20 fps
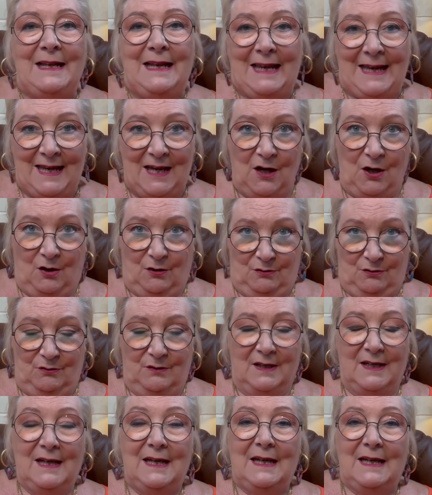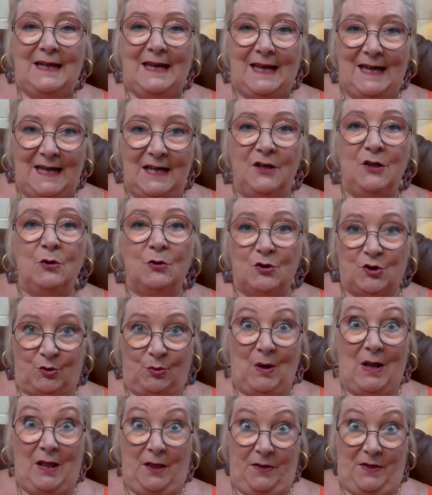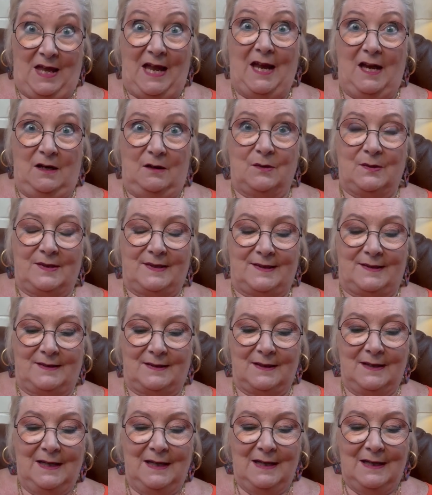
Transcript: Leo in your 12th house.